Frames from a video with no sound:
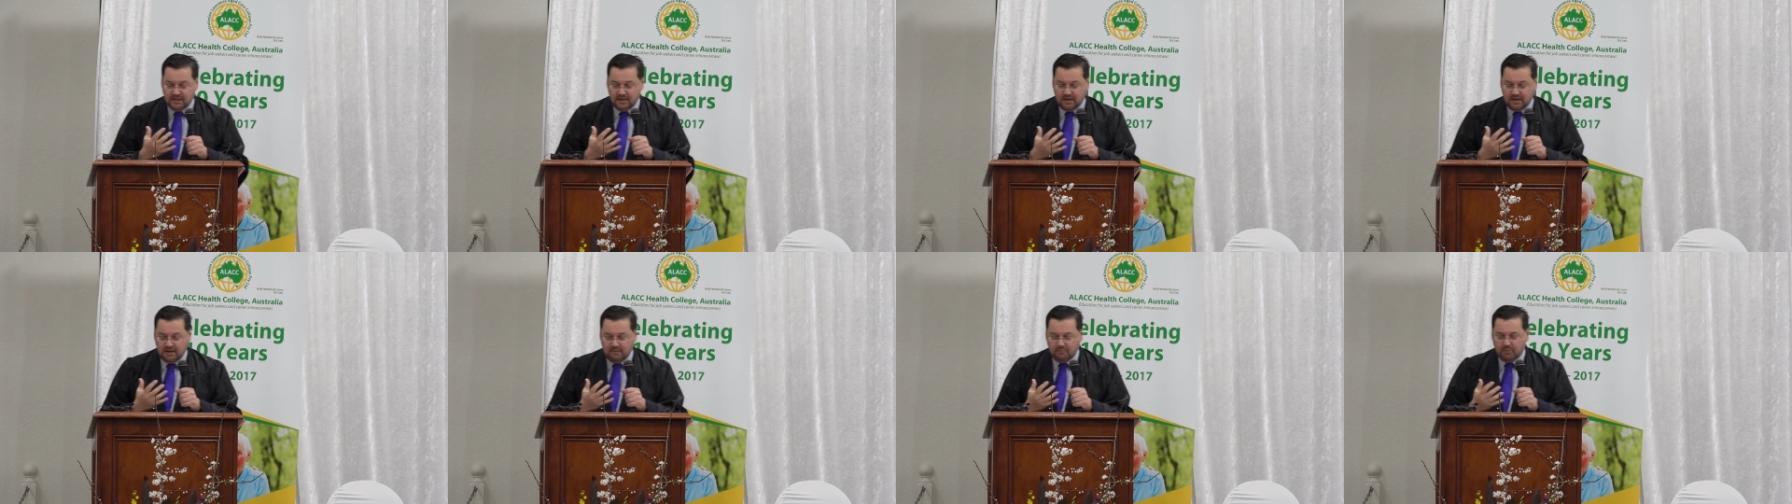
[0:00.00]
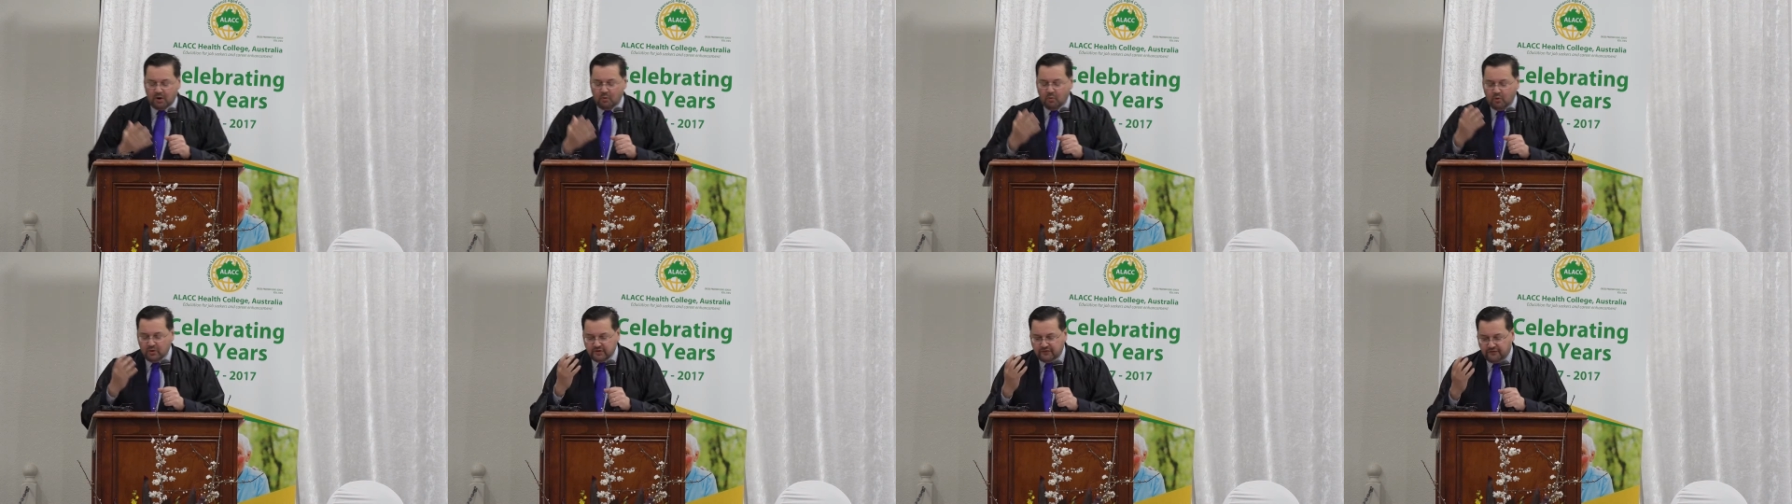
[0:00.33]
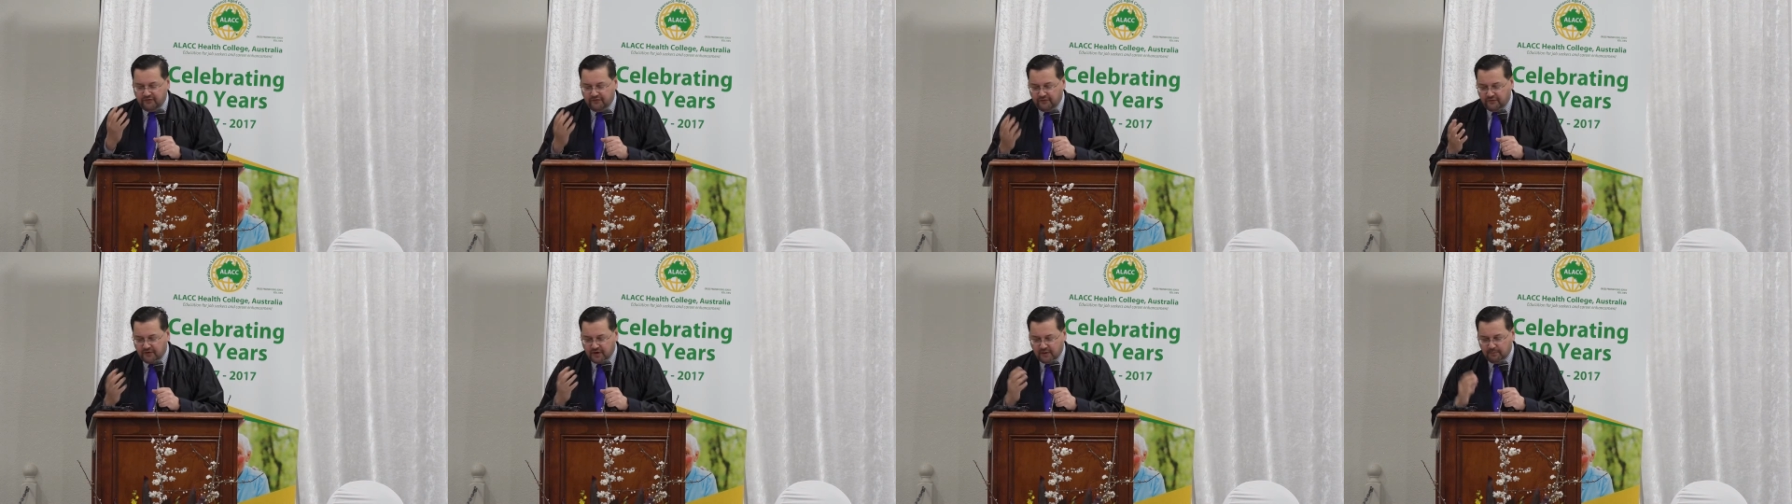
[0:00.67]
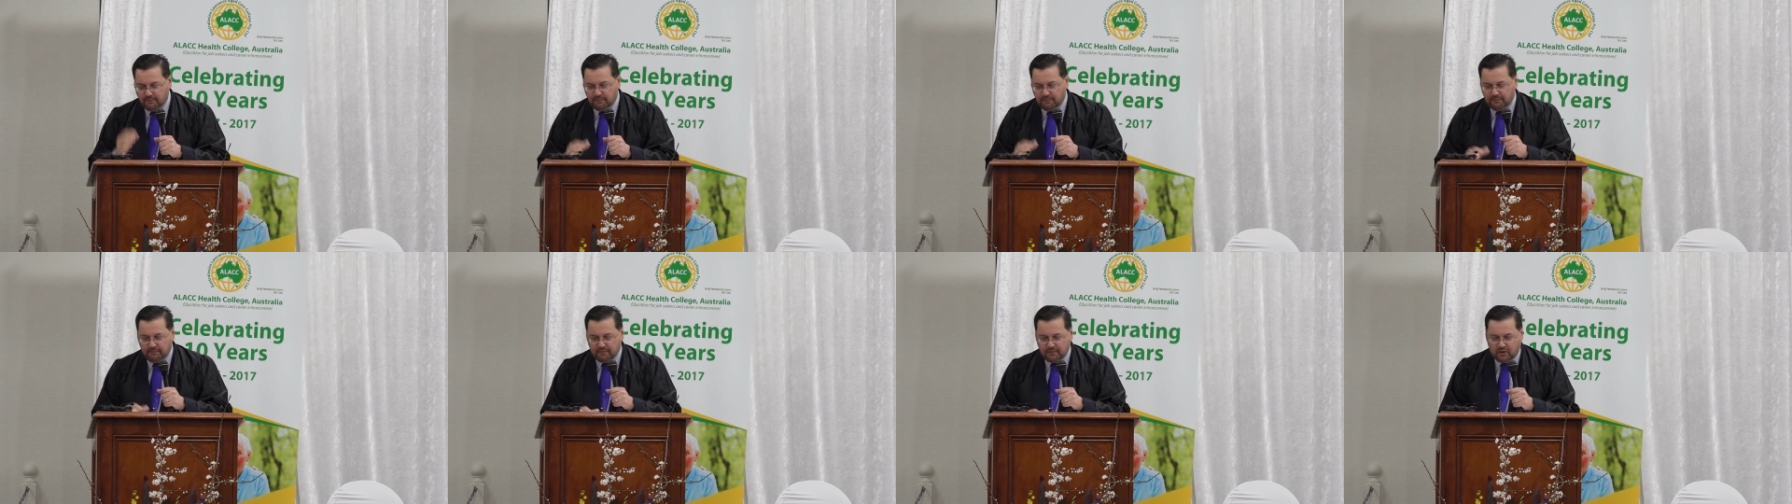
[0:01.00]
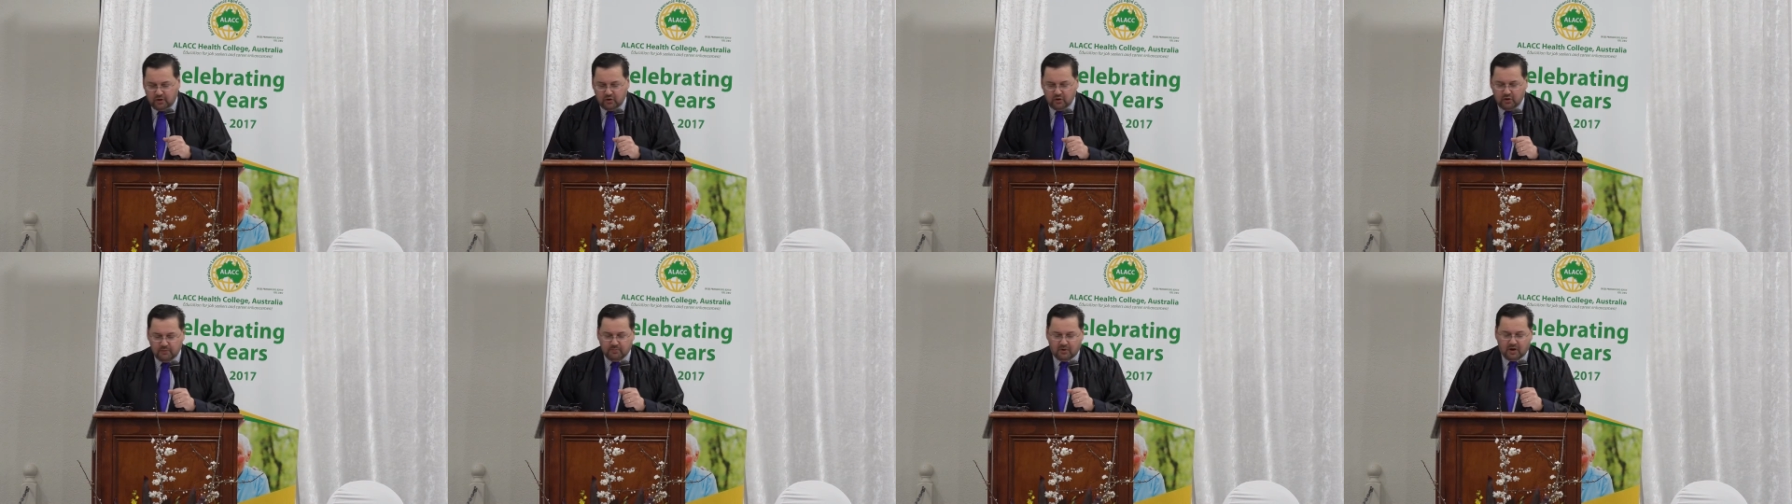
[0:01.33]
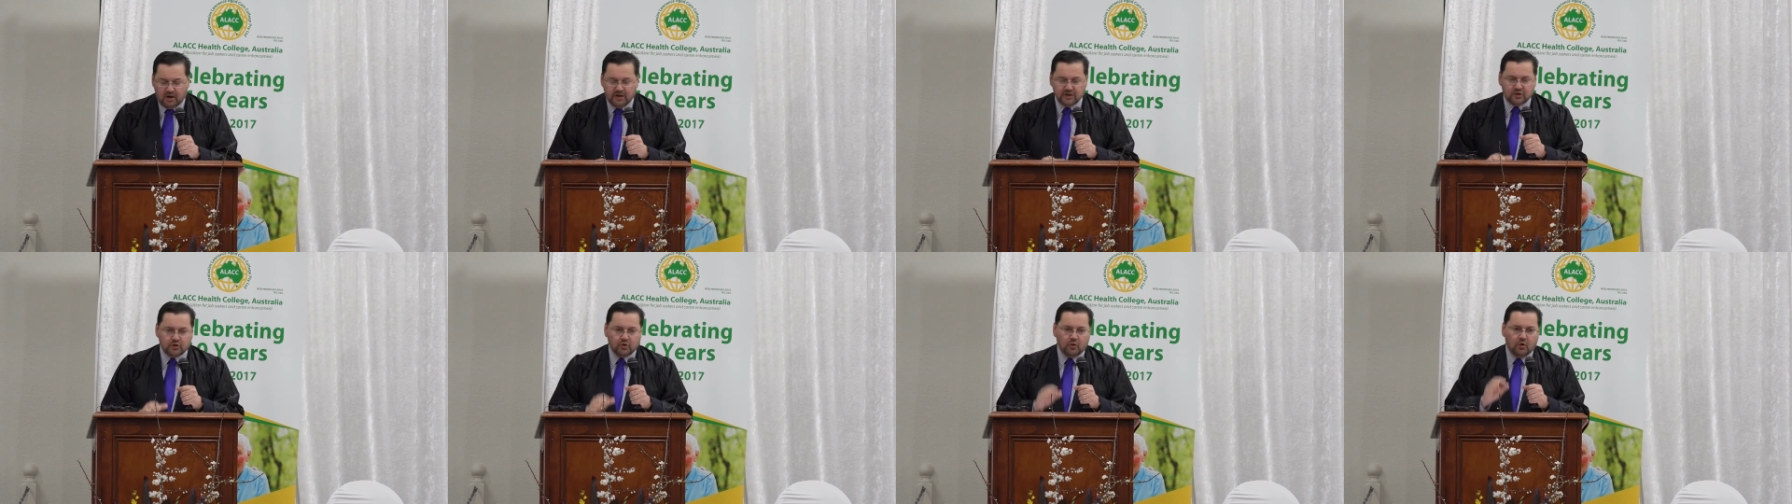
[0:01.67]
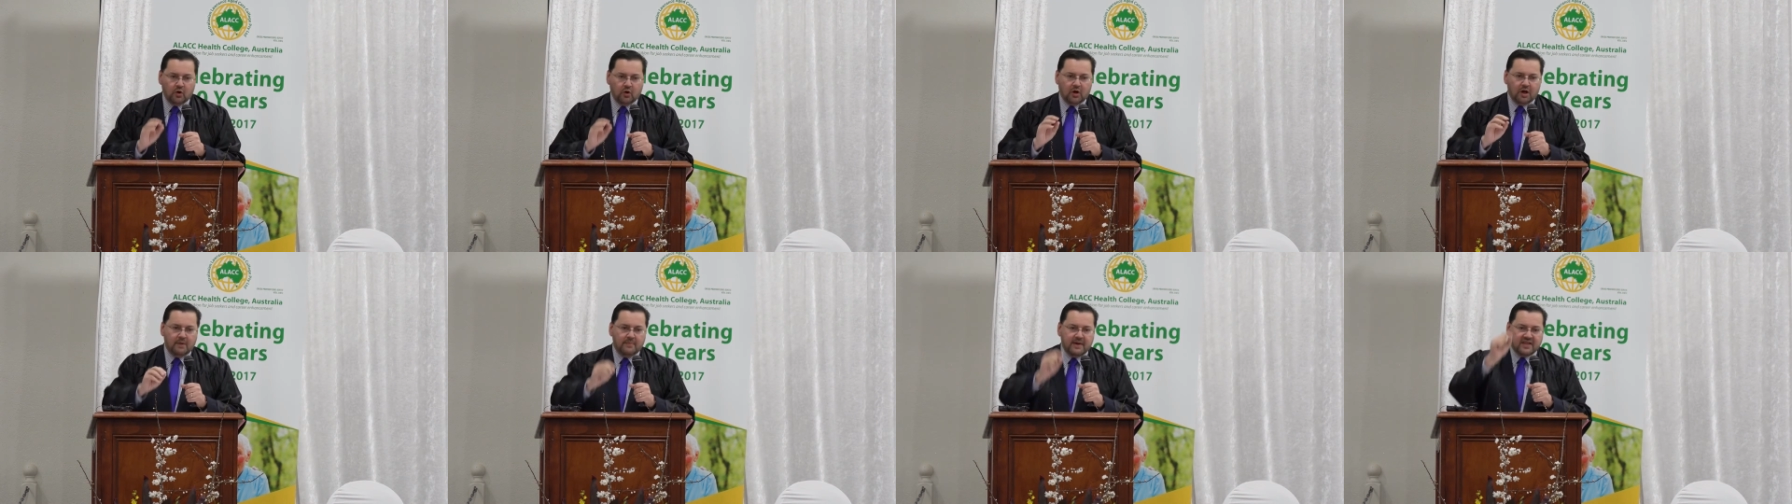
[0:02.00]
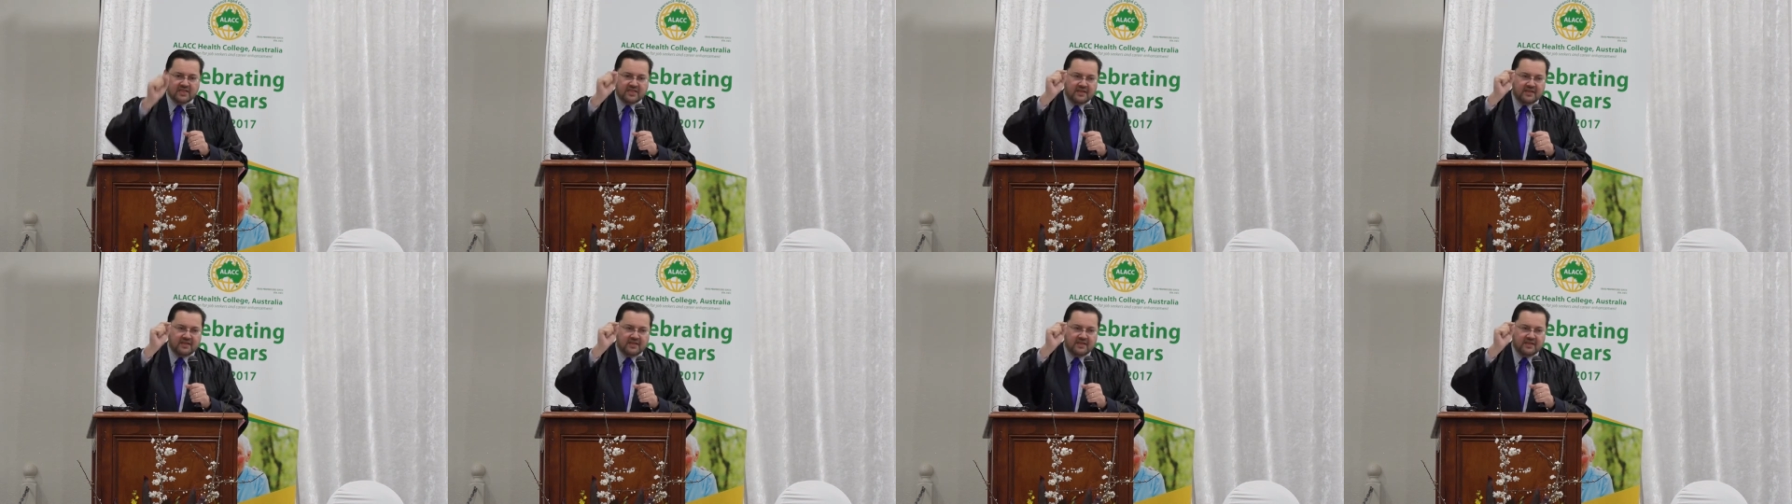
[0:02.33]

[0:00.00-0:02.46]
But I want to conclude by talking about